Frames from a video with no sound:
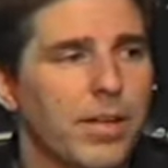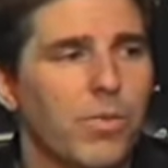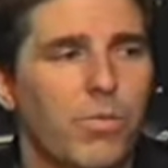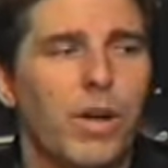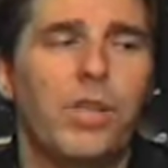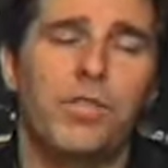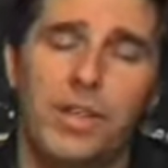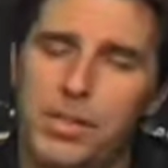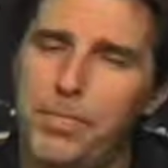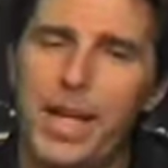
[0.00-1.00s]
Well,
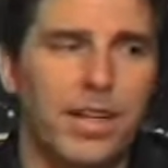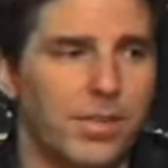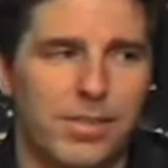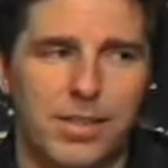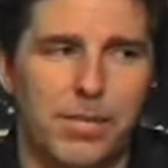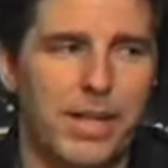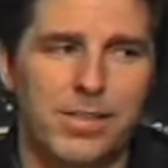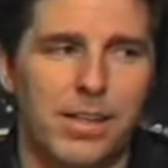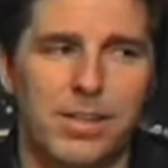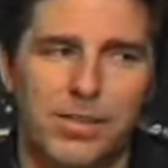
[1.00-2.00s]
it depends. It depends
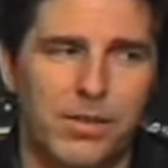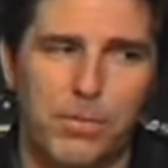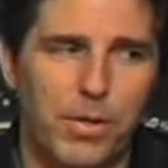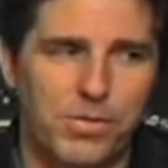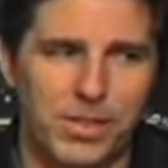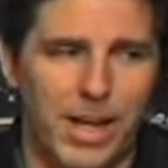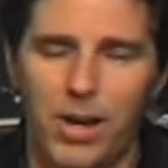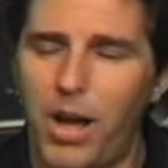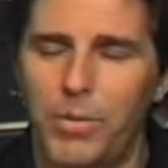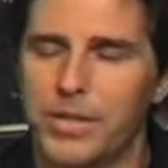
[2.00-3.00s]
on the, the person. Not
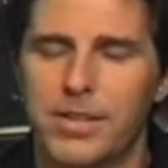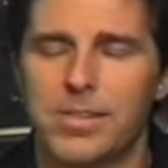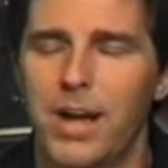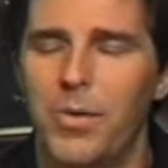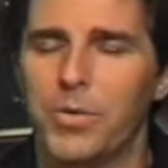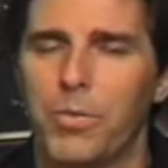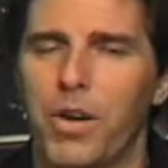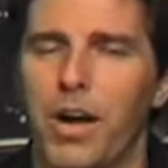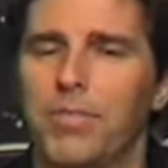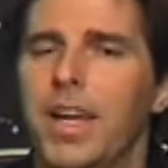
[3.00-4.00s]
always. Doesn't always
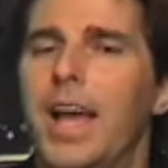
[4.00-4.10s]
wear off.